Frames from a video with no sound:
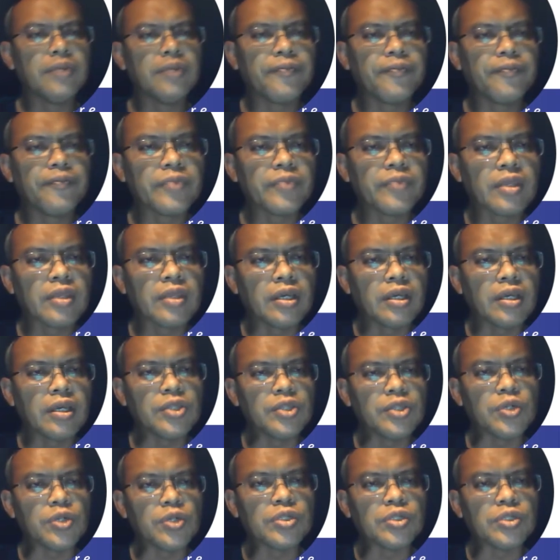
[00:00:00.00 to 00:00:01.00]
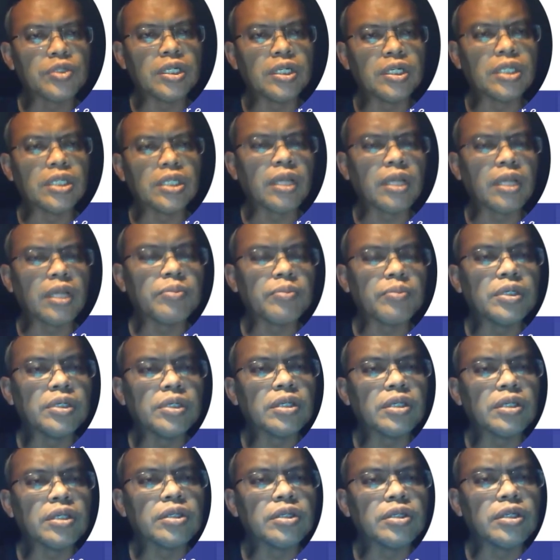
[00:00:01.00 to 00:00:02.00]
It shows the
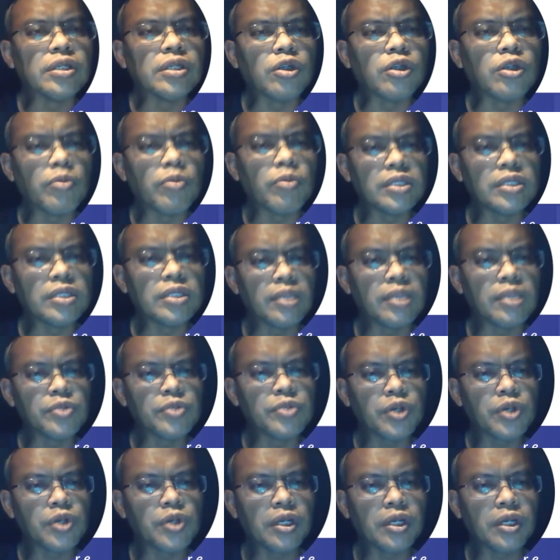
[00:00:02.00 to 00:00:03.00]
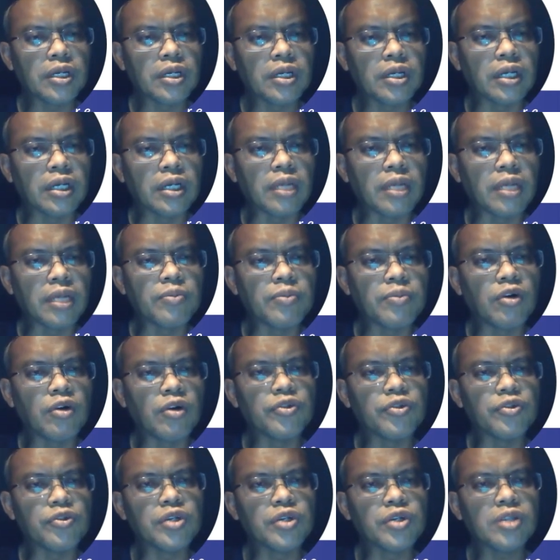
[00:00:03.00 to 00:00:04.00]
normal jump shot, number of
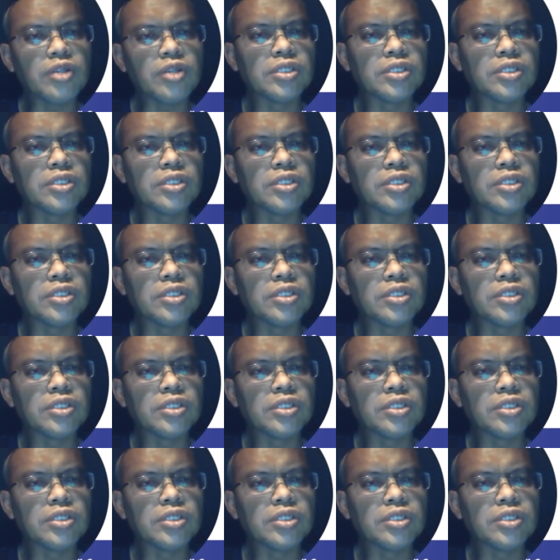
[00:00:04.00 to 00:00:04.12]
shots,